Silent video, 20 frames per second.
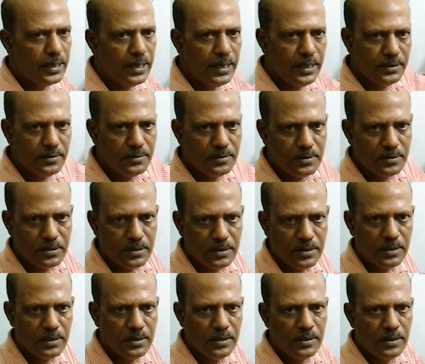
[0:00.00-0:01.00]
edge
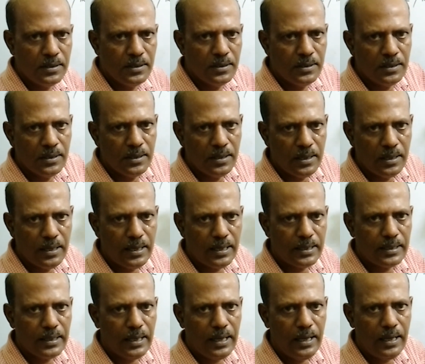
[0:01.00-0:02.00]
at
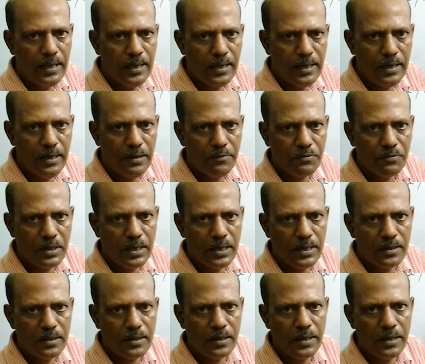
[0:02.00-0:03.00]
the left
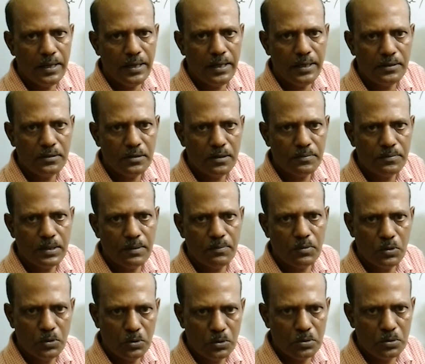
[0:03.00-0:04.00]
hand edge of the
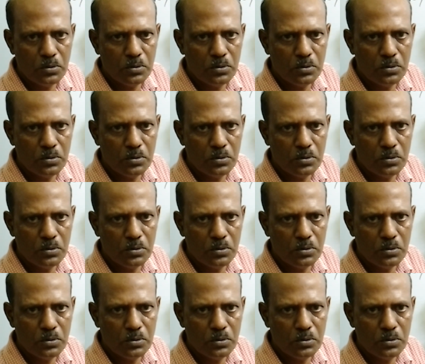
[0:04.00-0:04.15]
board.